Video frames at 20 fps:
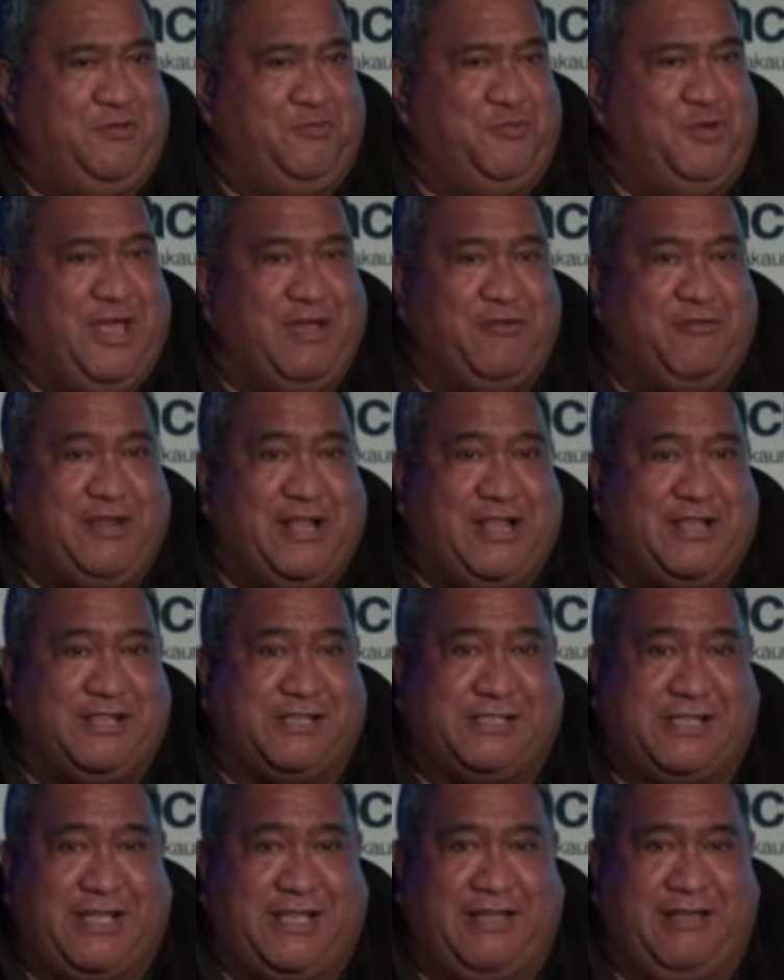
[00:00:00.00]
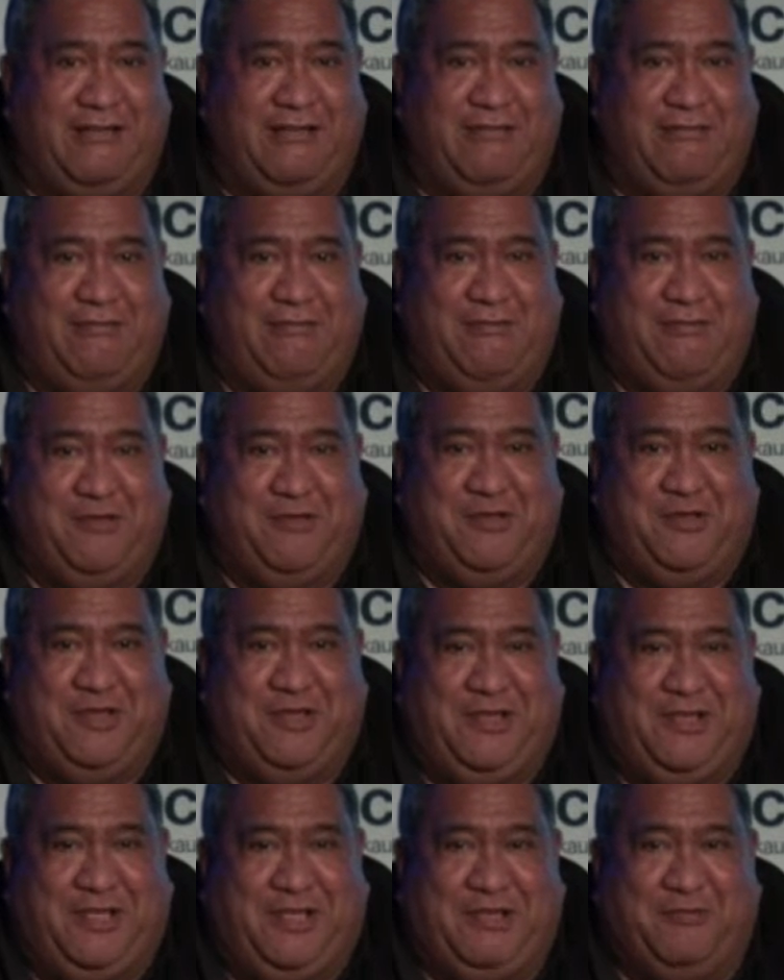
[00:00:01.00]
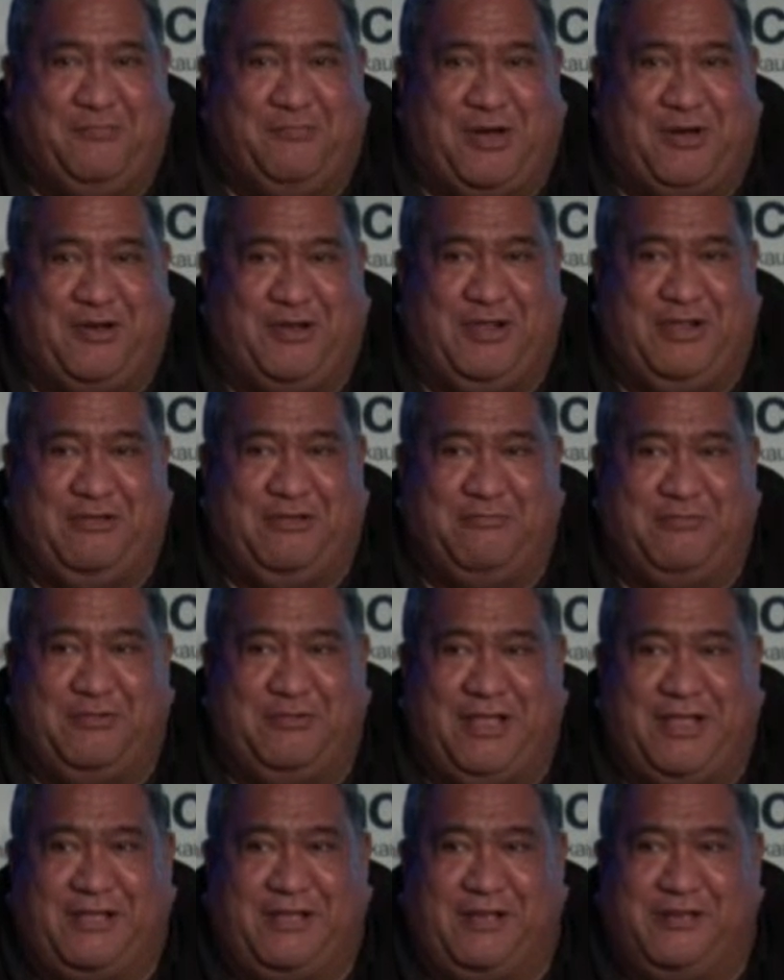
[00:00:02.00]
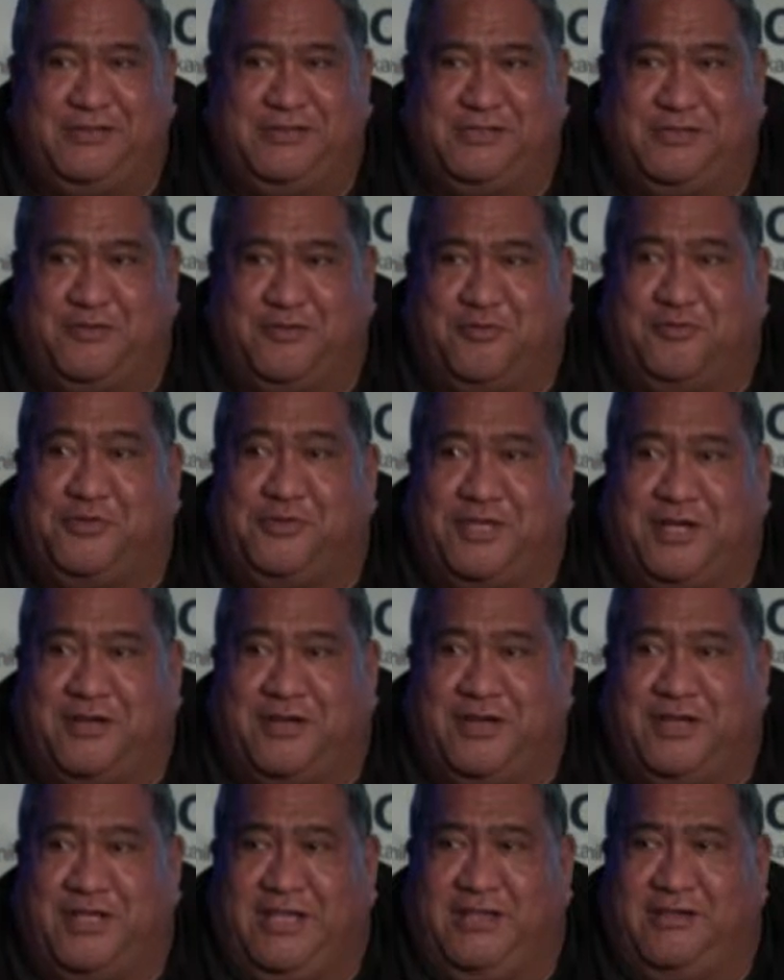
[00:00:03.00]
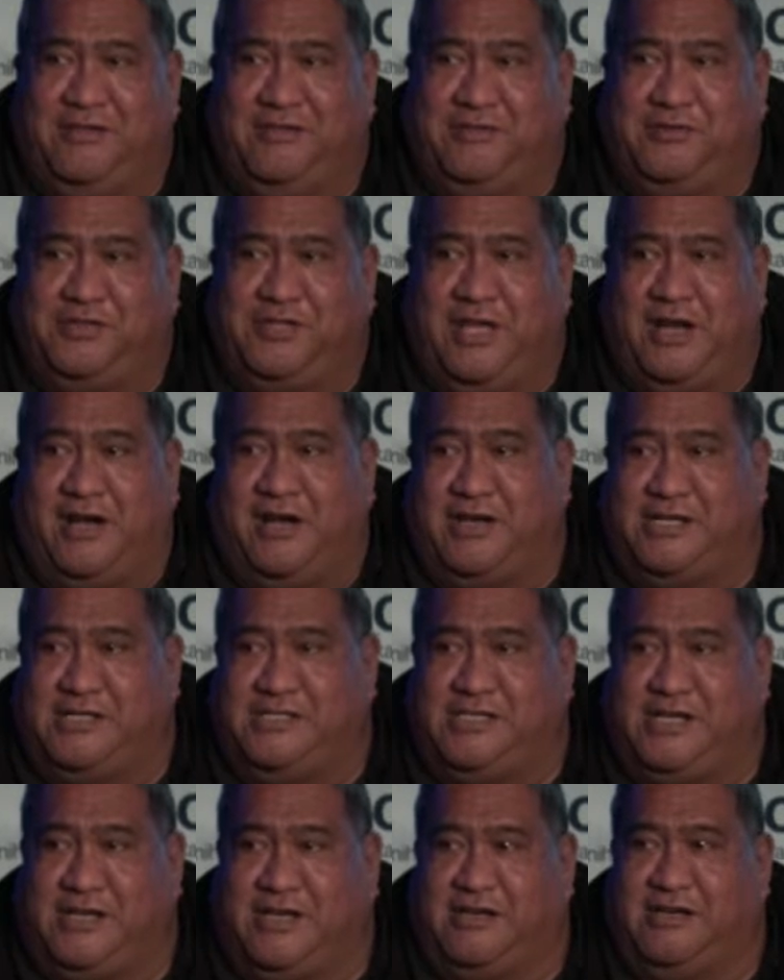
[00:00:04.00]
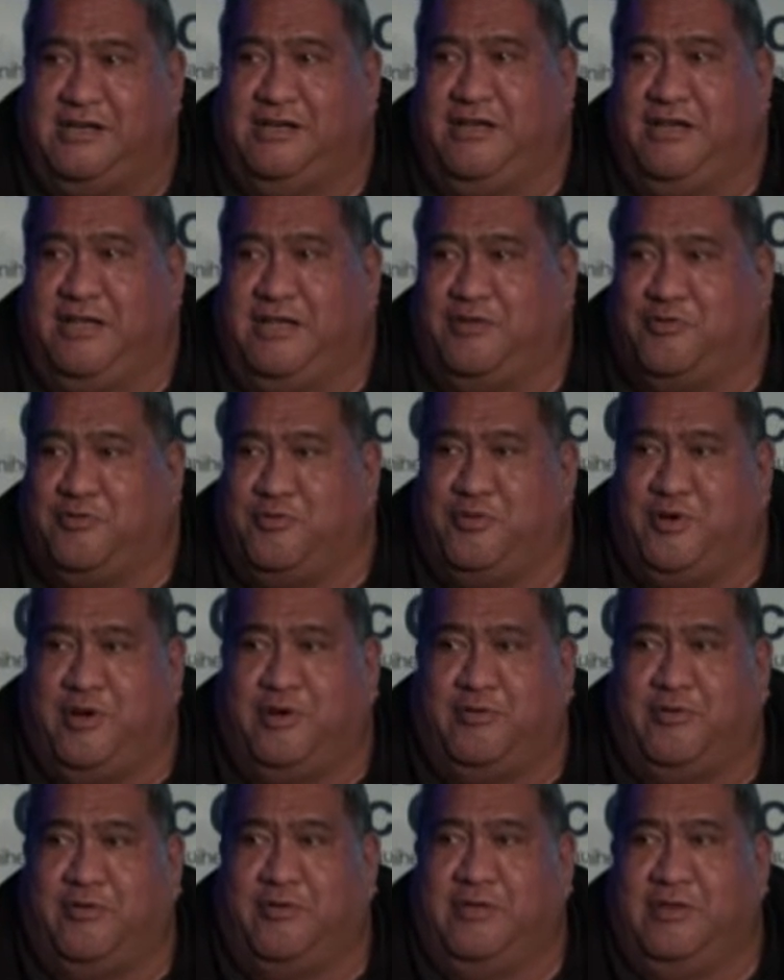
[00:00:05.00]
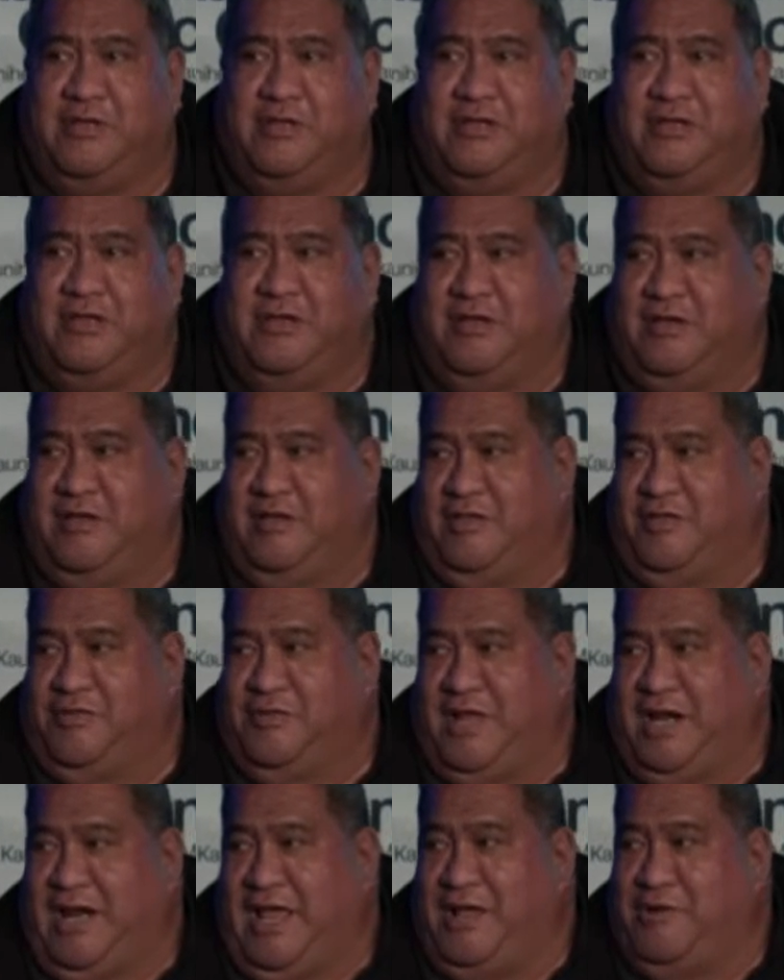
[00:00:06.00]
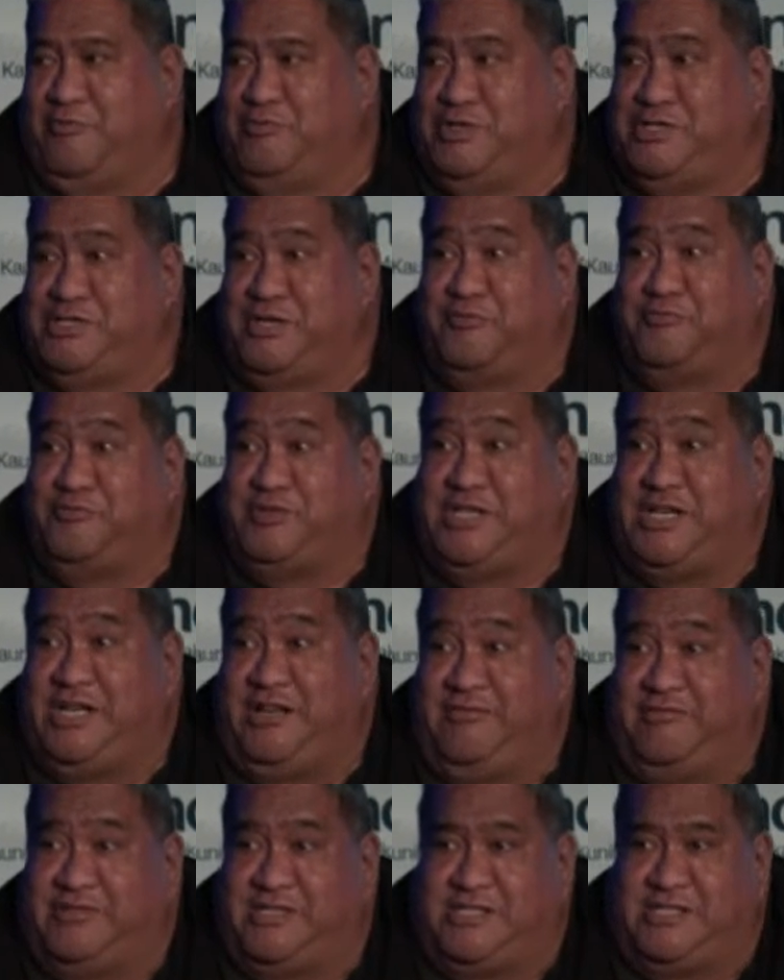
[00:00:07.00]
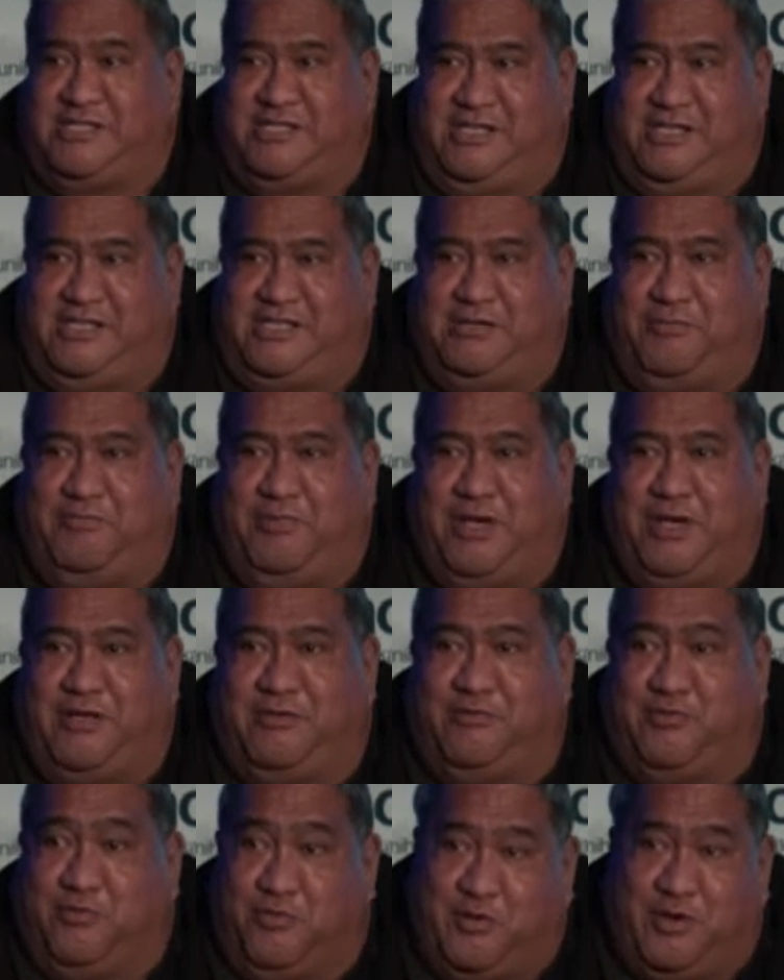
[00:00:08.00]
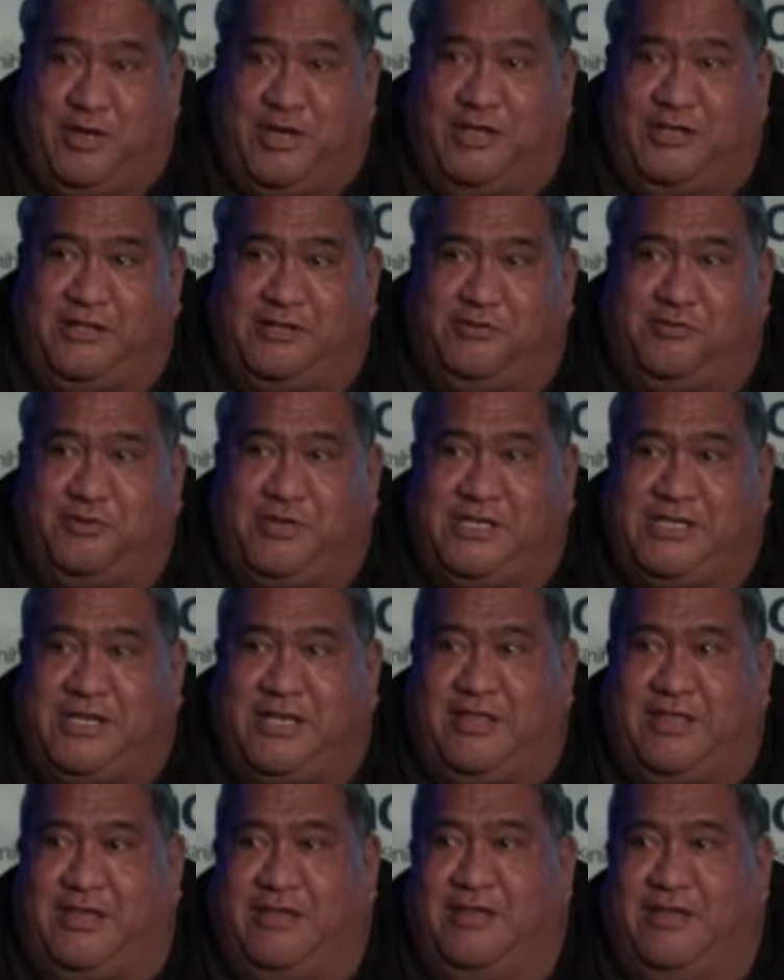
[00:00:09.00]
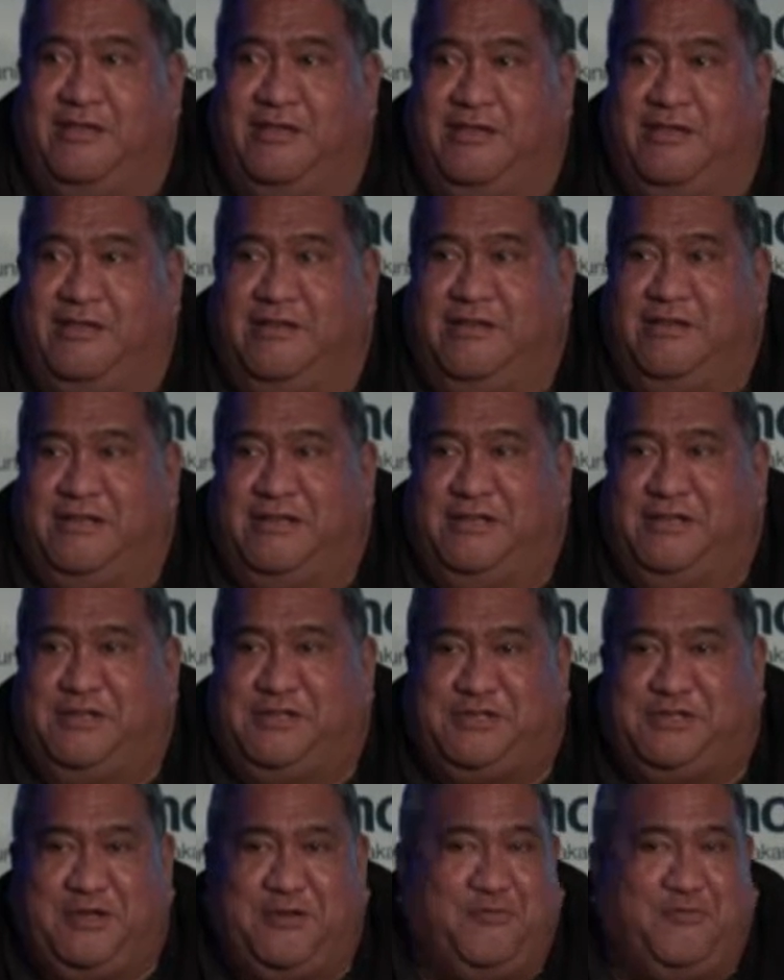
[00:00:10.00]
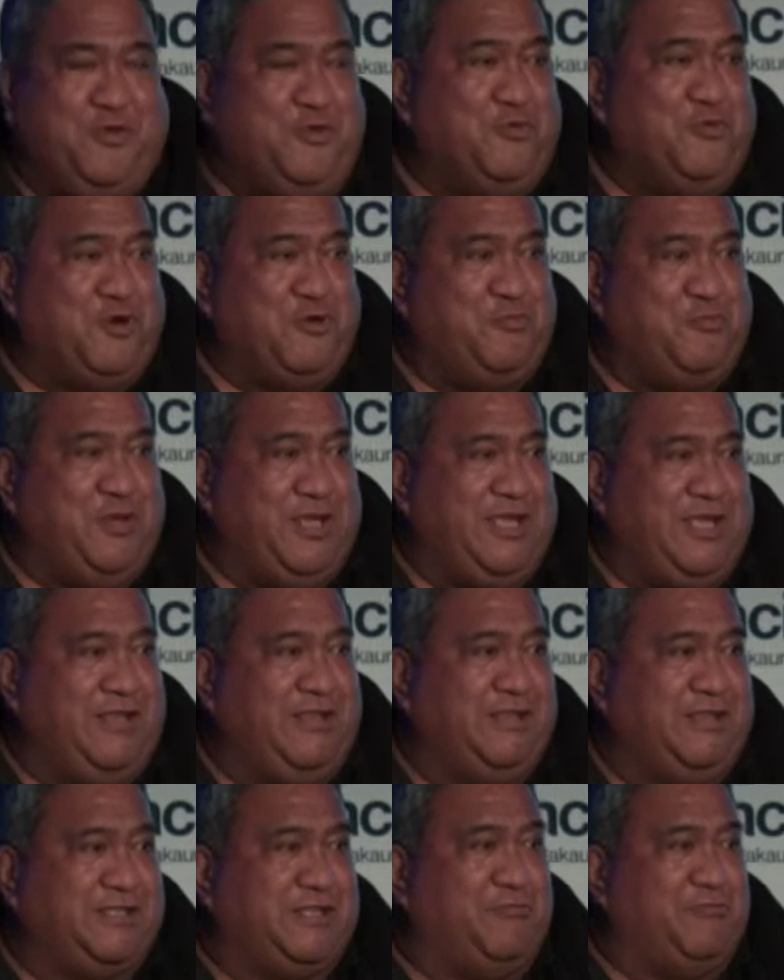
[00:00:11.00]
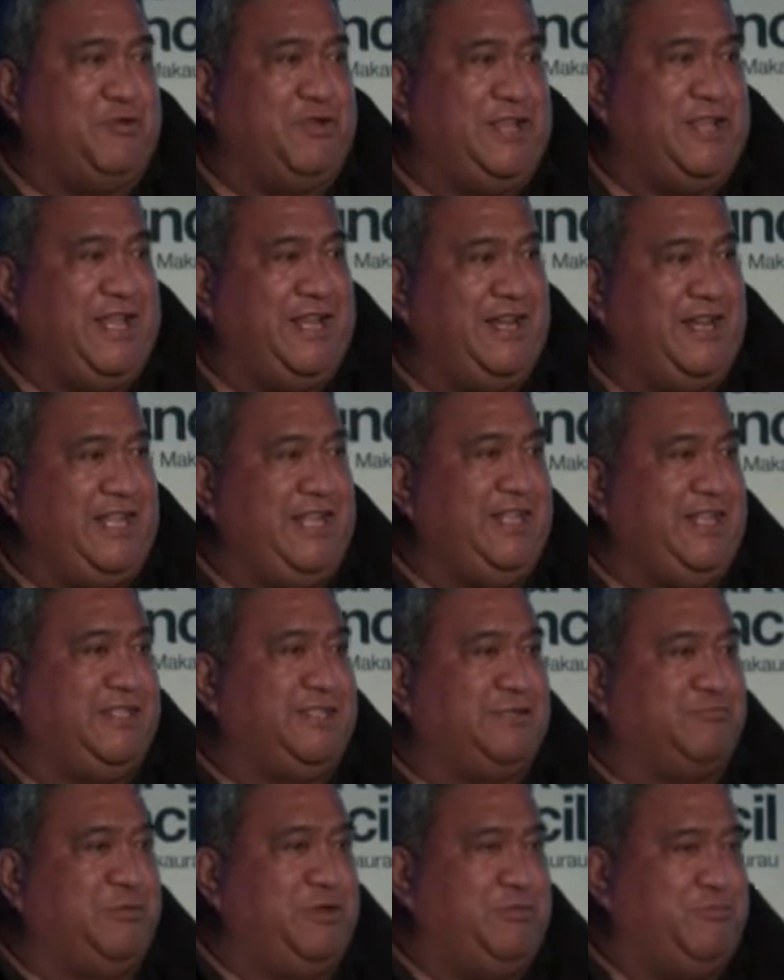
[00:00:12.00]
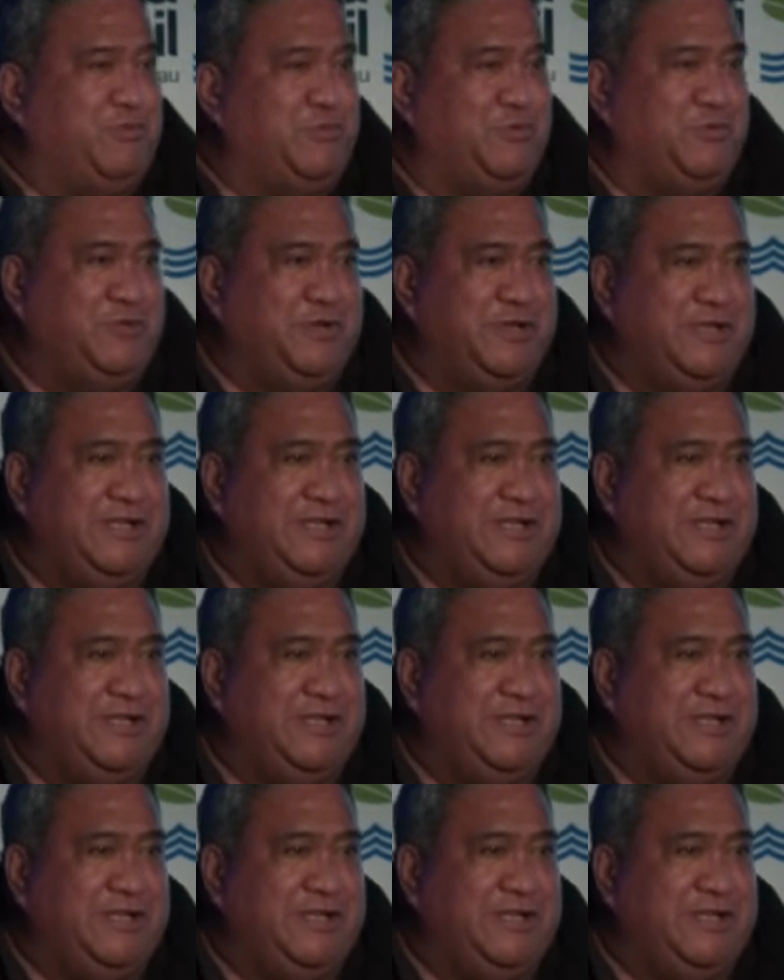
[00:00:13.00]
we have another saying in Māoridom that goes, "Ko te kai o te rangatira I kōrero." The language of chiefs is about talking to each other. So if you want to be someone that leads people,